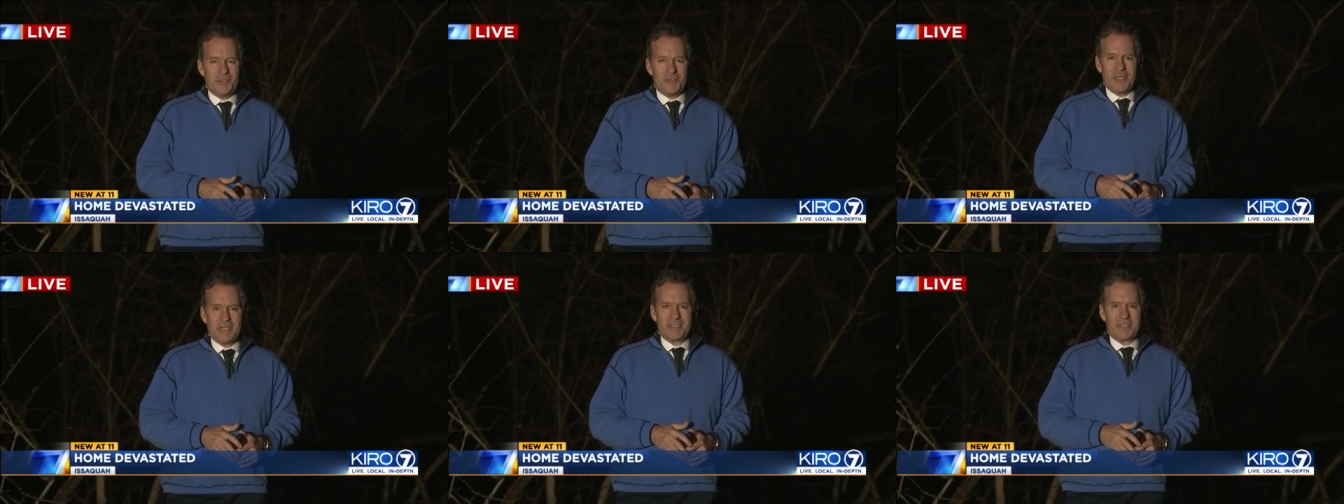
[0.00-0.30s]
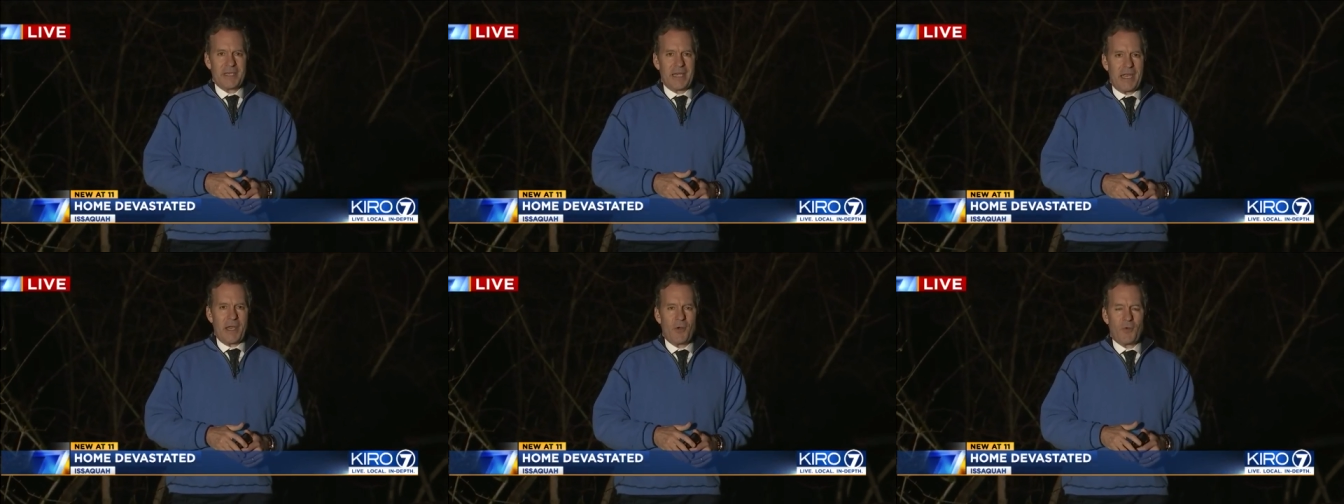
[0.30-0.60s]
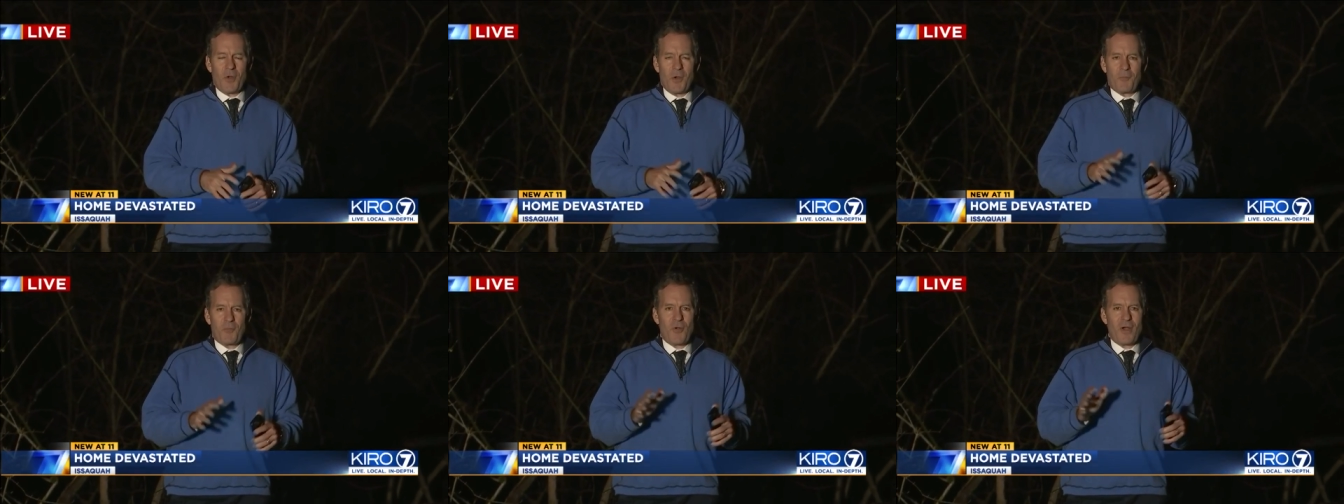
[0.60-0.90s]
She has an
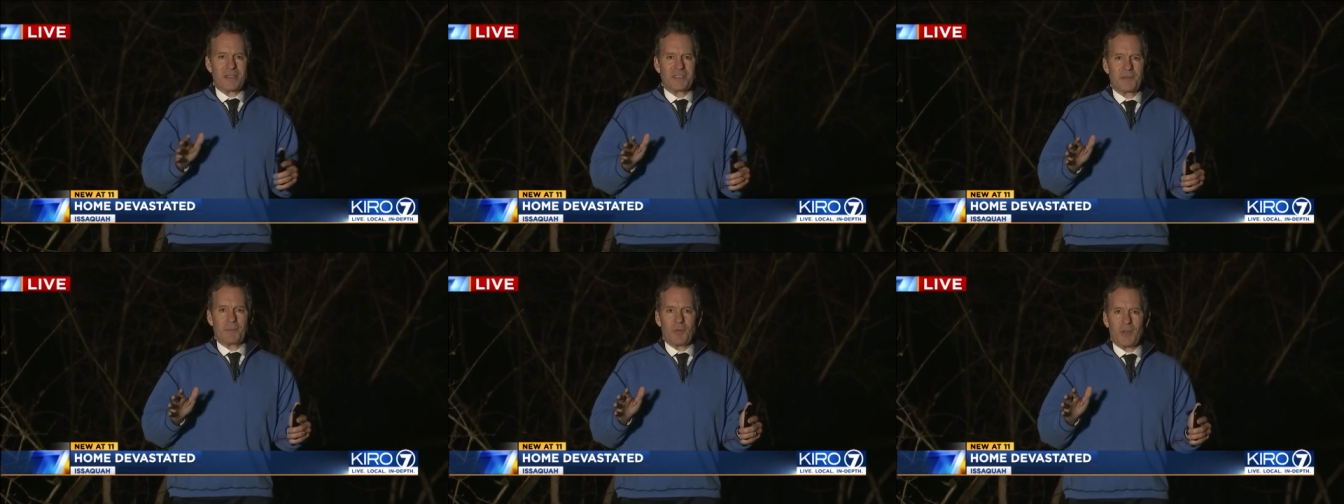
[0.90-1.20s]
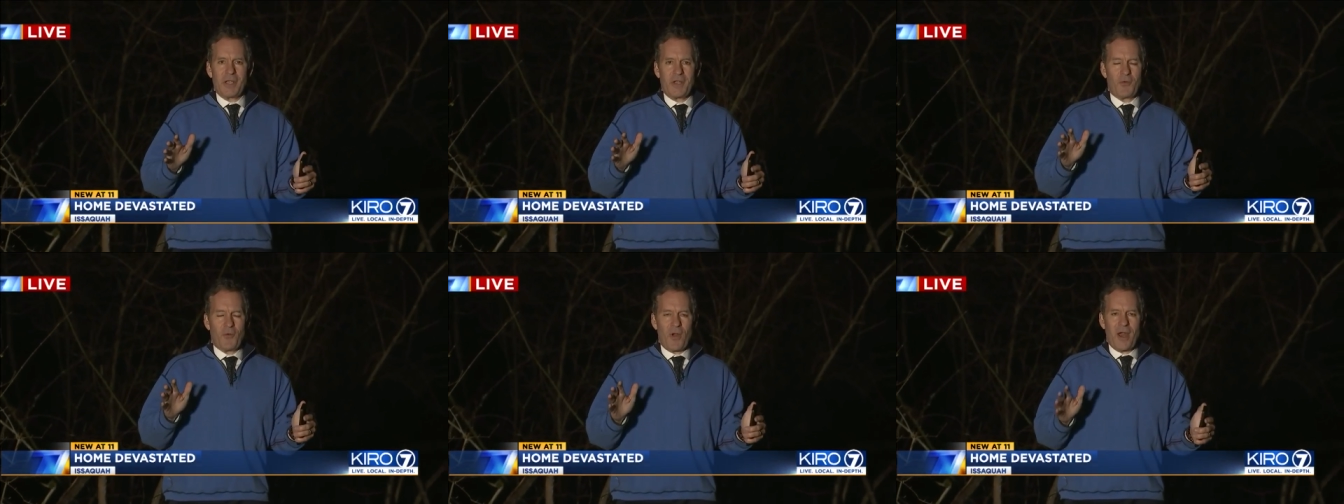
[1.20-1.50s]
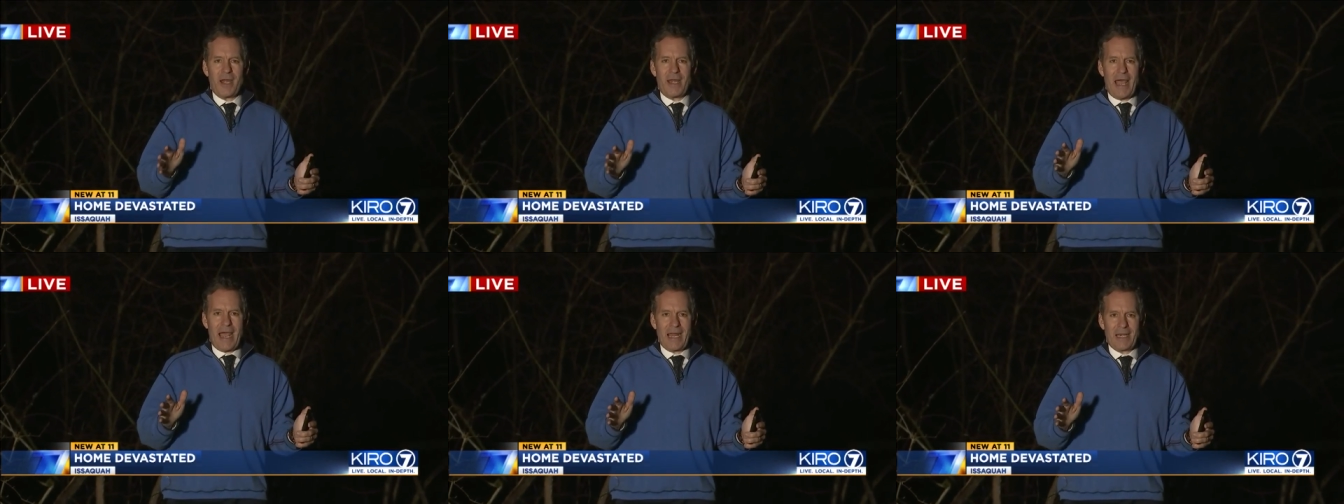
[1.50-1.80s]
irrepressibly
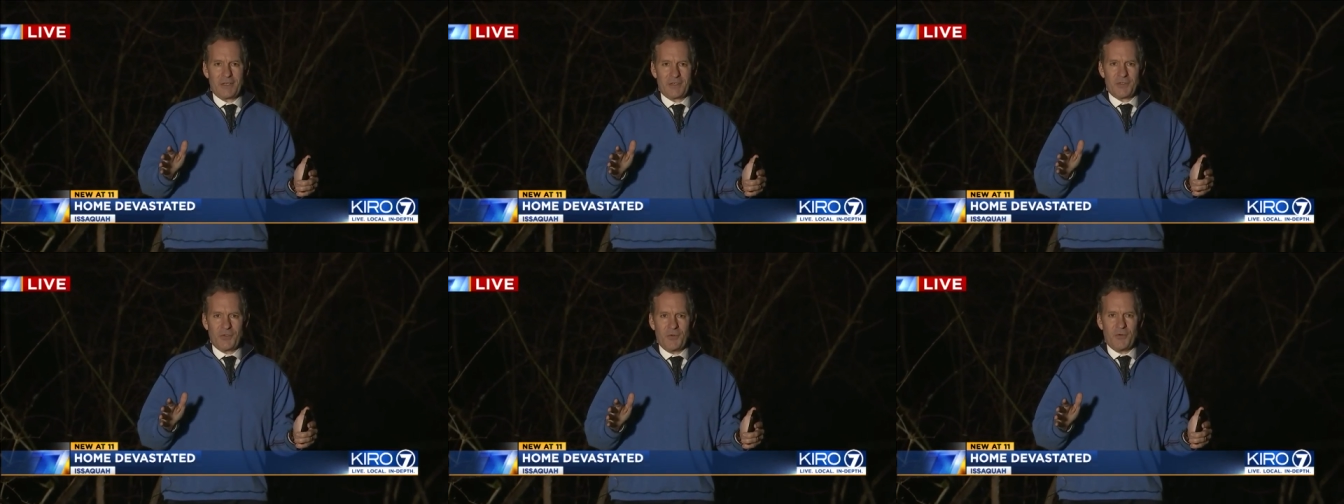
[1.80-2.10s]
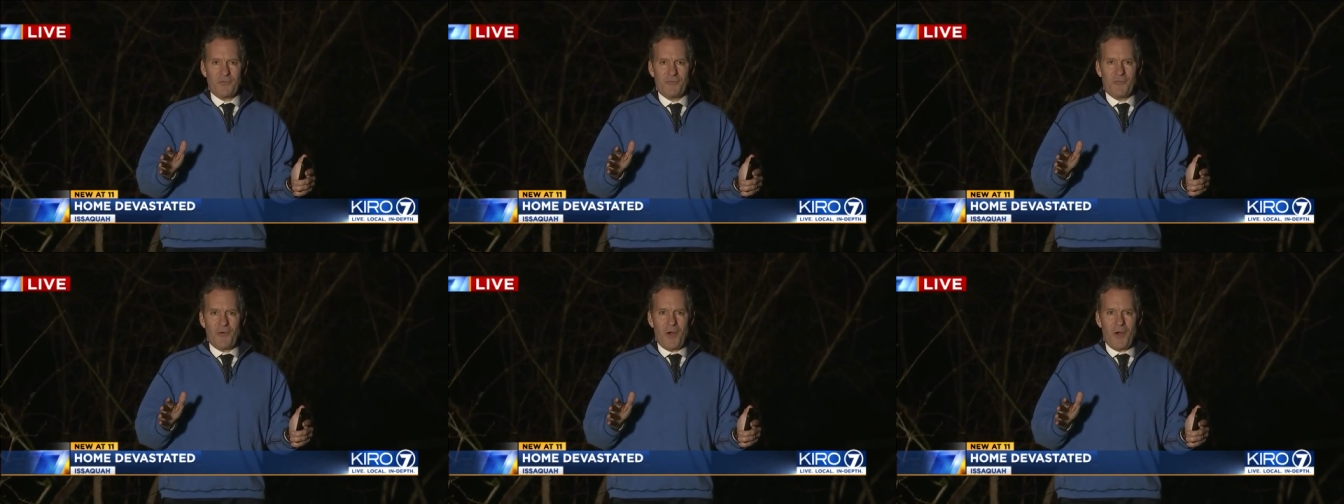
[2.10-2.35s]
great attitude,